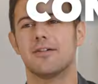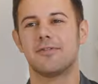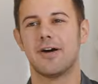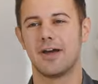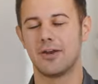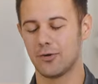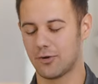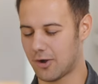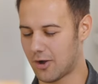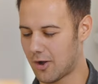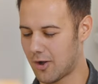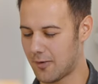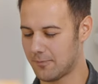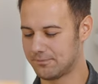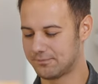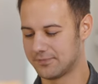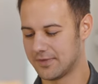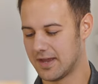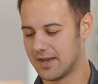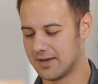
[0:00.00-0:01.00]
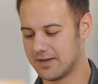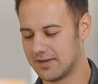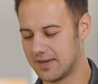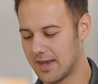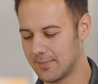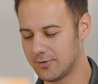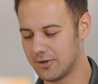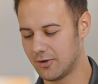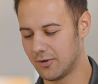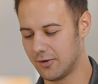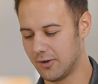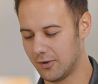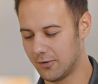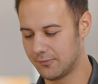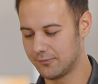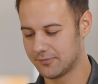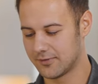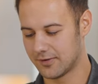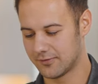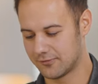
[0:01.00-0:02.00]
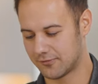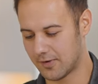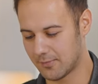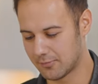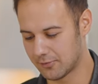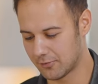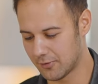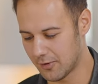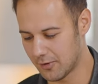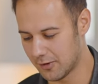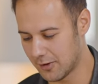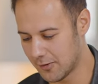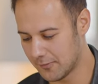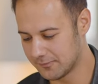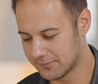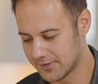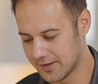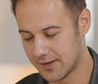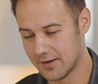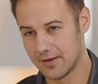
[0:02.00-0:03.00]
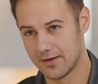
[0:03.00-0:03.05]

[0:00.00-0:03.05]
Final call, Nebbiolo from Barolo,